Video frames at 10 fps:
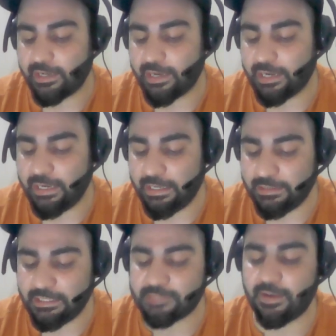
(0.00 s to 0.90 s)
and
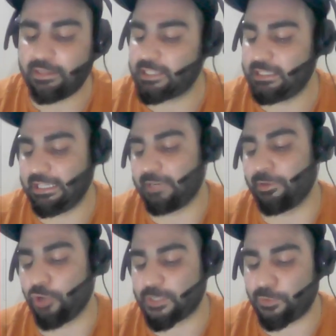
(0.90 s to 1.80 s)
this there will be
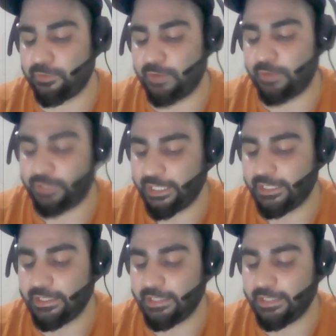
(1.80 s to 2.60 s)
corresponding value 3.